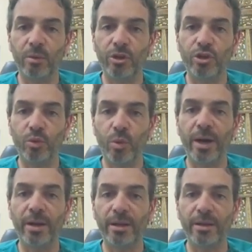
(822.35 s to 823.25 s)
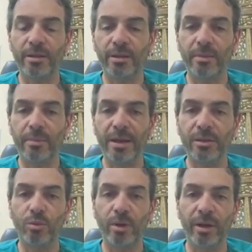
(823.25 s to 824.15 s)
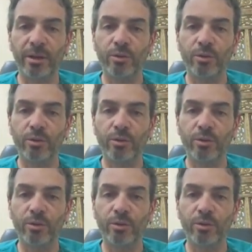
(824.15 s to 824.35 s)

which one is the best one.